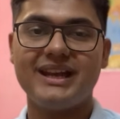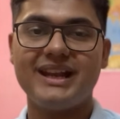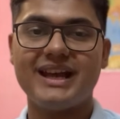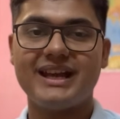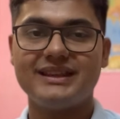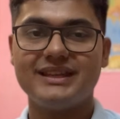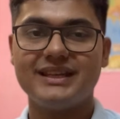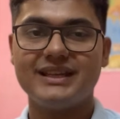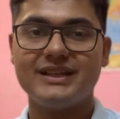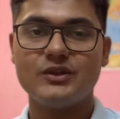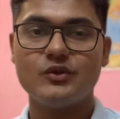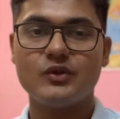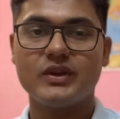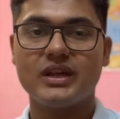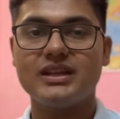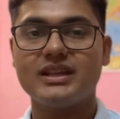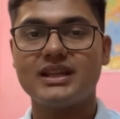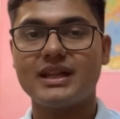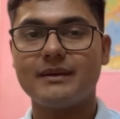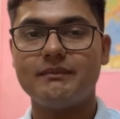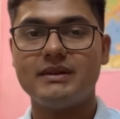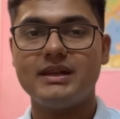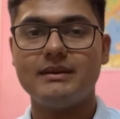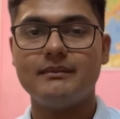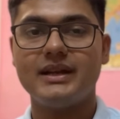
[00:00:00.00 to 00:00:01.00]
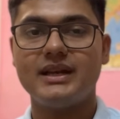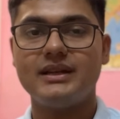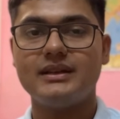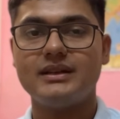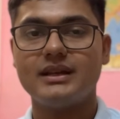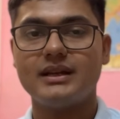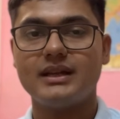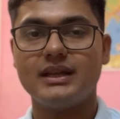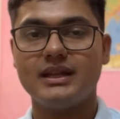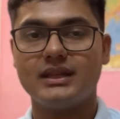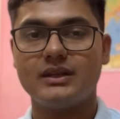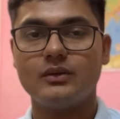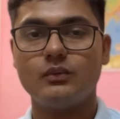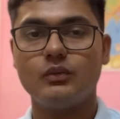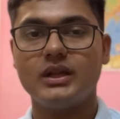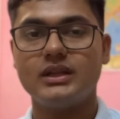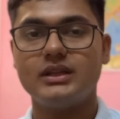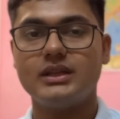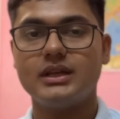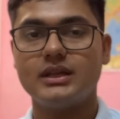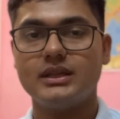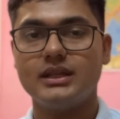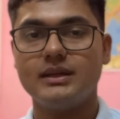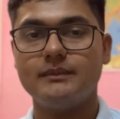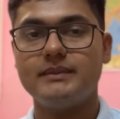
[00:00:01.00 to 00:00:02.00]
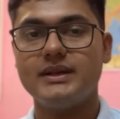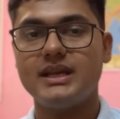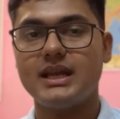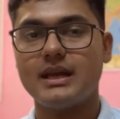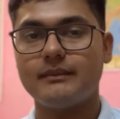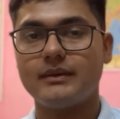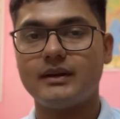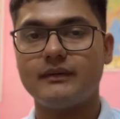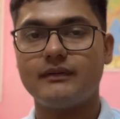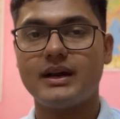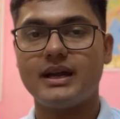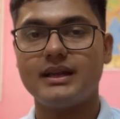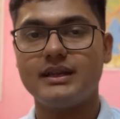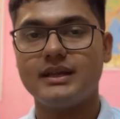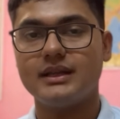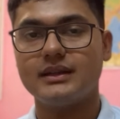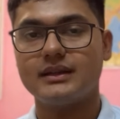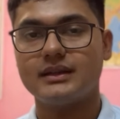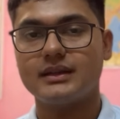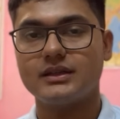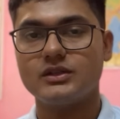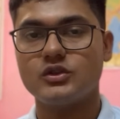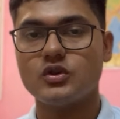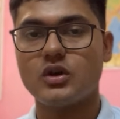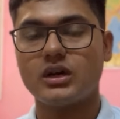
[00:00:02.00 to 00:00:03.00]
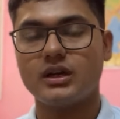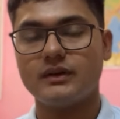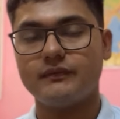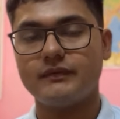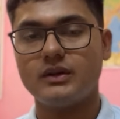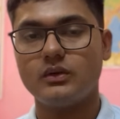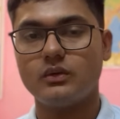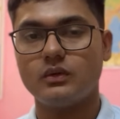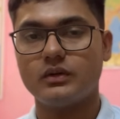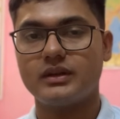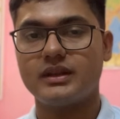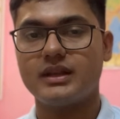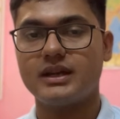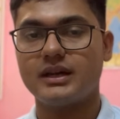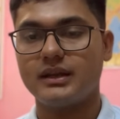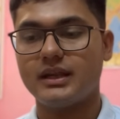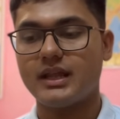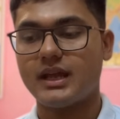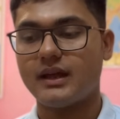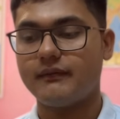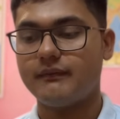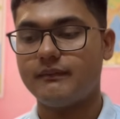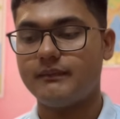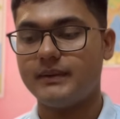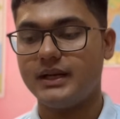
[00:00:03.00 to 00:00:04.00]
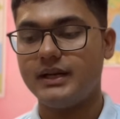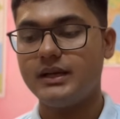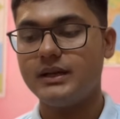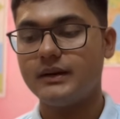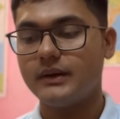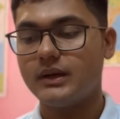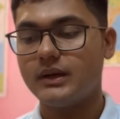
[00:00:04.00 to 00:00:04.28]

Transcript: I think you can supplement it with the PMFIS geography notes that they have made.